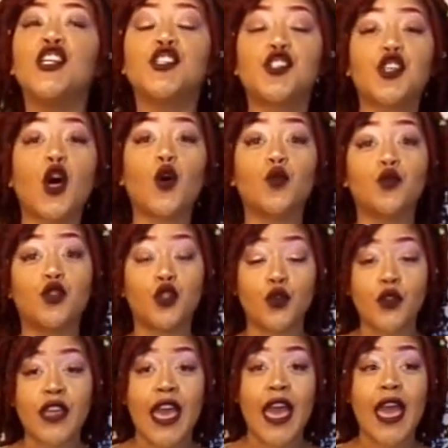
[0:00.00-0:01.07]
So do
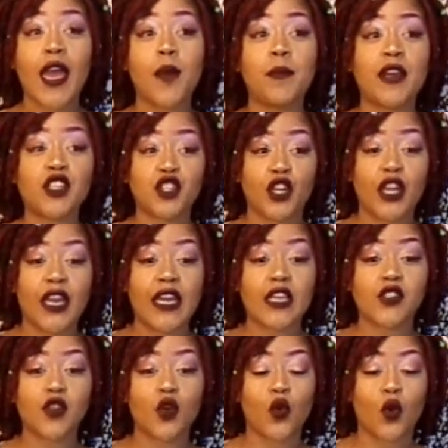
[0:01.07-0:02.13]
that. Make sure your
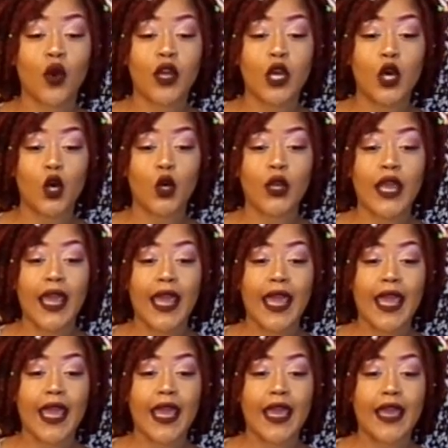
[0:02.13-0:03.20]
hands are oiled.
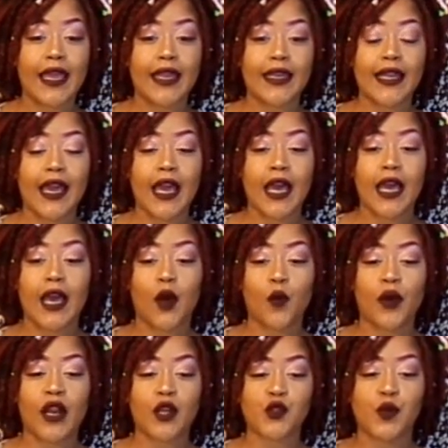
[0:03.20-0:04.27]
And
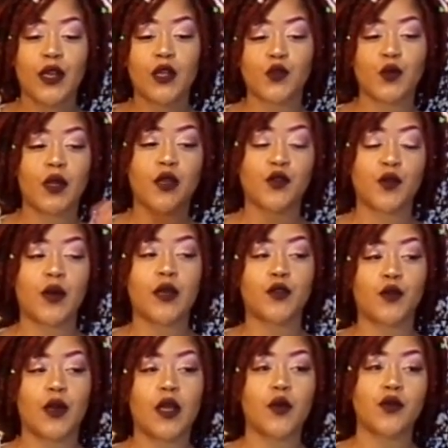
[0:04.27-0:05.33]
what else? What else? What else? What else?
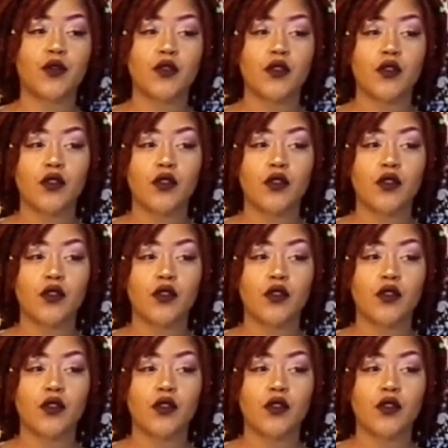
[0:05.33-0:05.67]
What else?